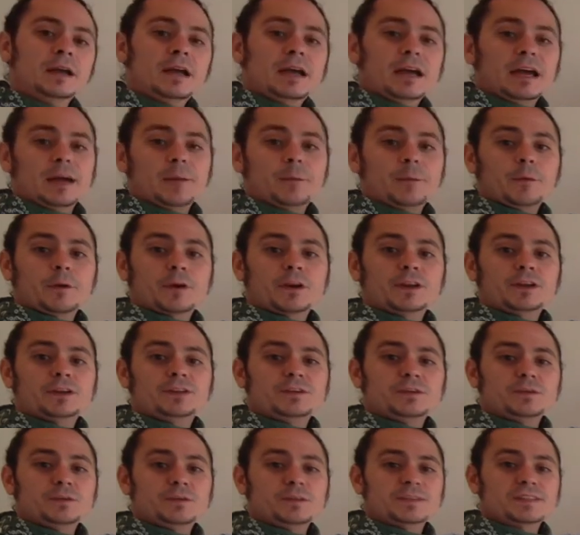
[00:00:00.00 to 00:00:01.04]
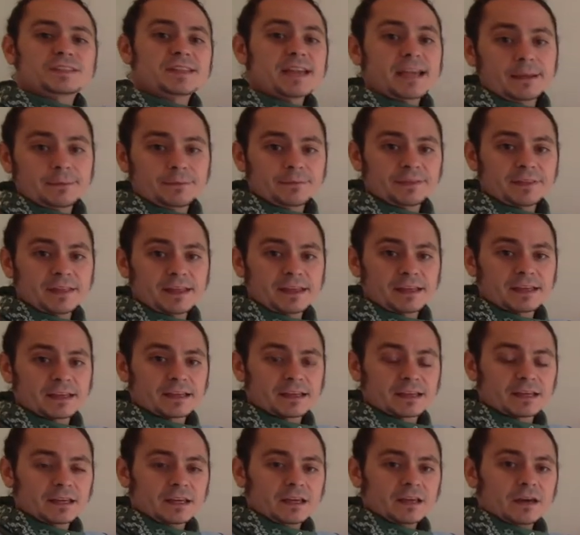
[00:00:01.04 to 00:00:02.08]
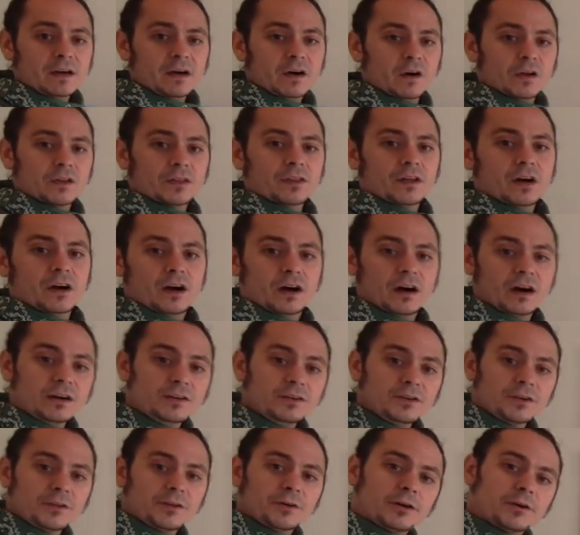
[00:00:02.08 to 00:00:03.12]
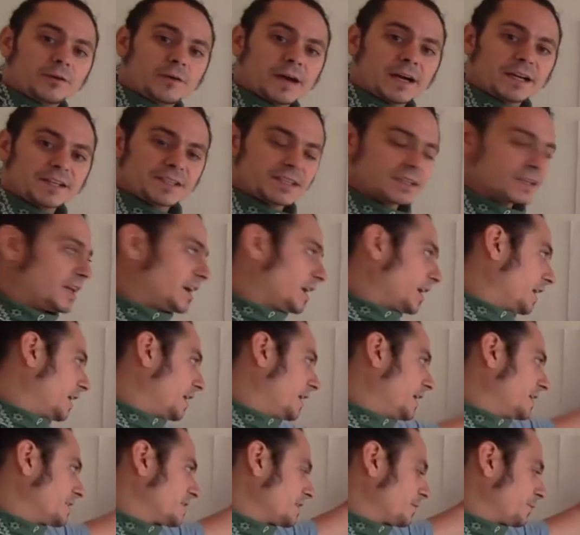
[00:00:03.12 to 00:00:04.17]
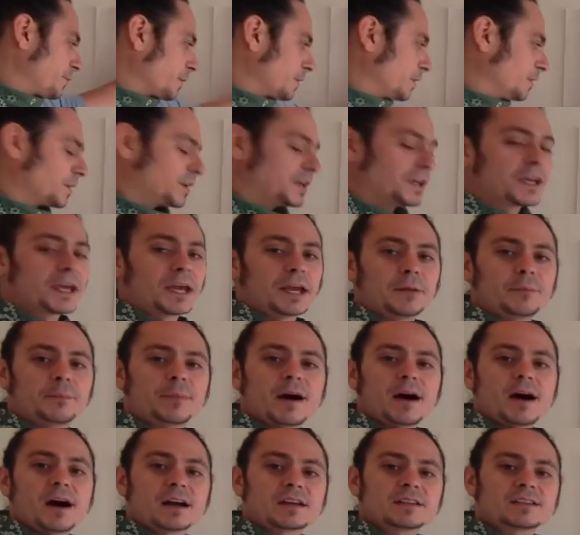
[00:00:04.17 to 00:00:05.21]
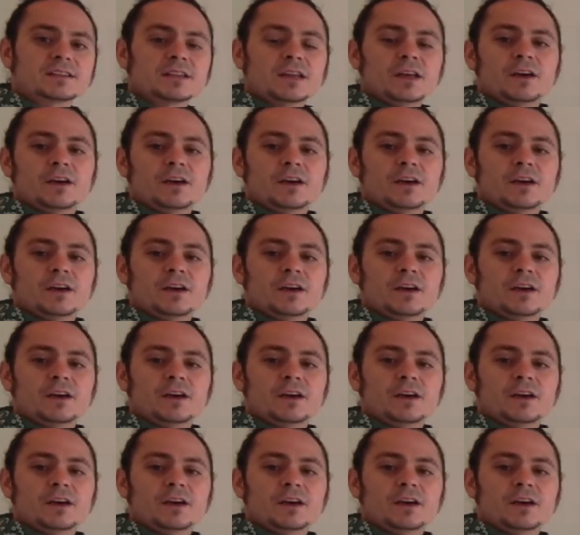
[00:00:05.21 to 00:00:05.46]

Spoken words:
and we're going to do the same thing under the horizon line as if we're looking at a box